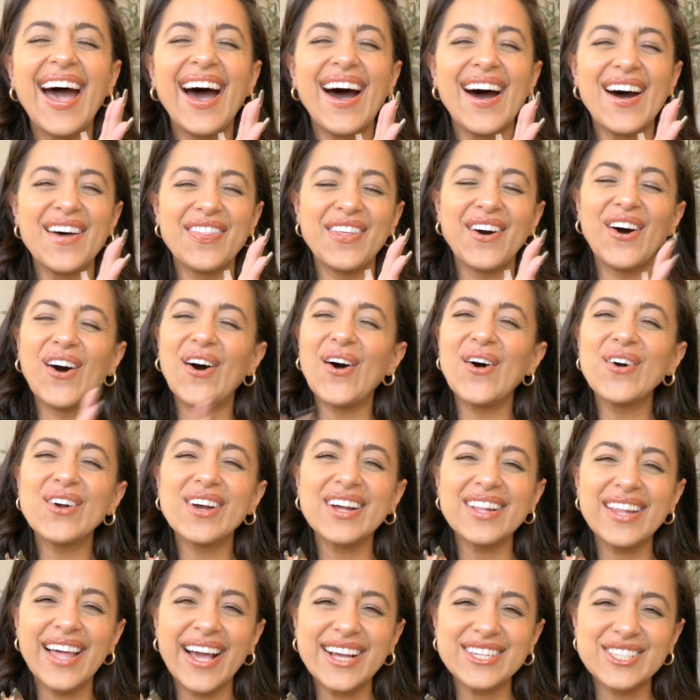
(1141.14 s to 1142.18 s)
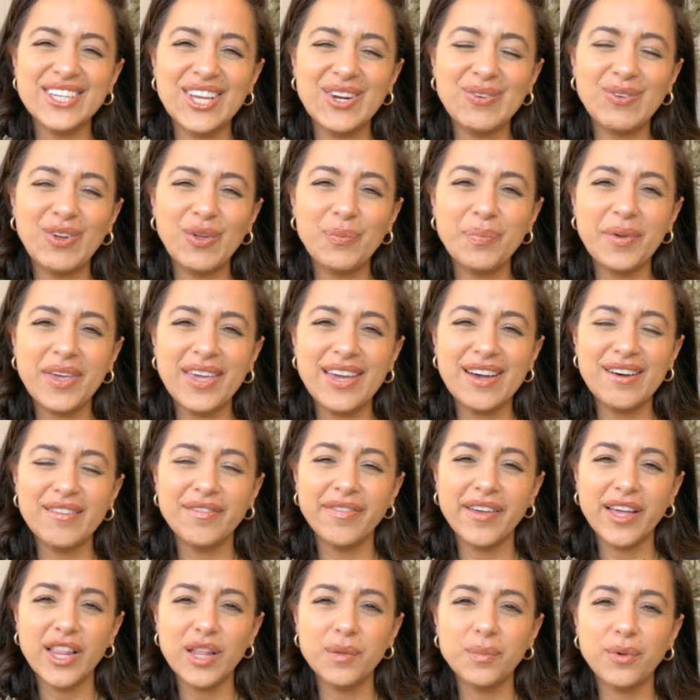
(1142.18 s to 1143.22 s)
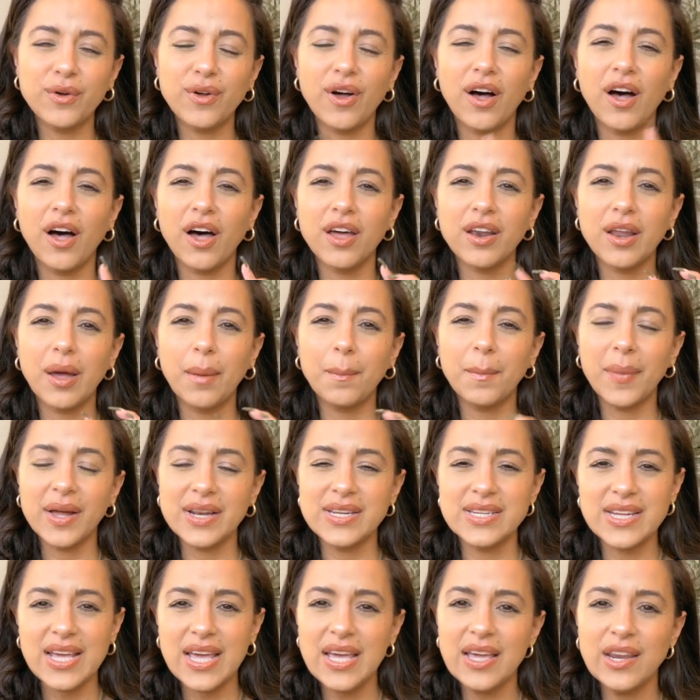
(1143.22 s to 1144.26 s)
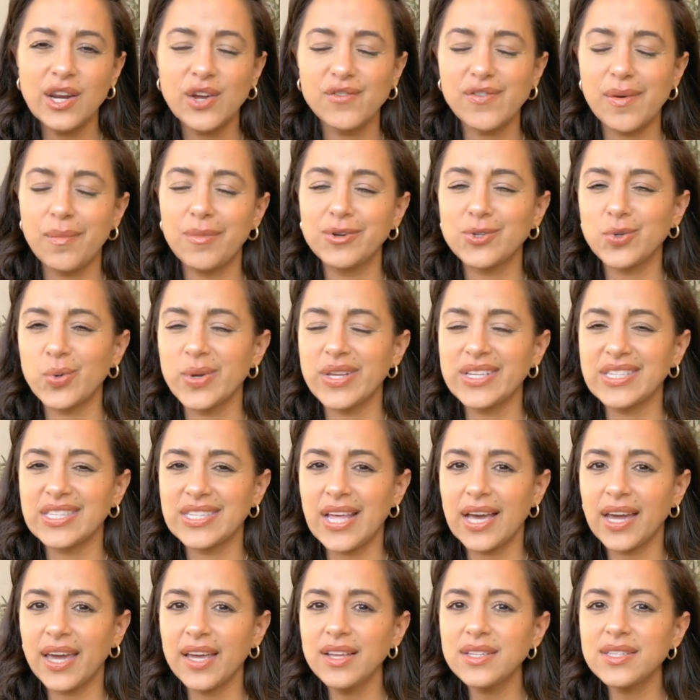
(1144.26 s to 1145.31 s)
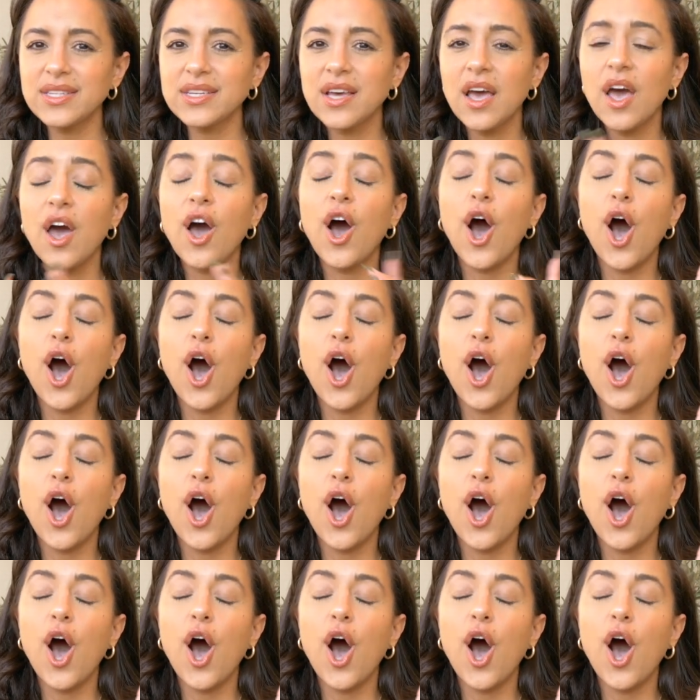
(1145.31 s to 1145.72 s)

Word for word: uh, the whole collection will be available on Monday, November 22nd.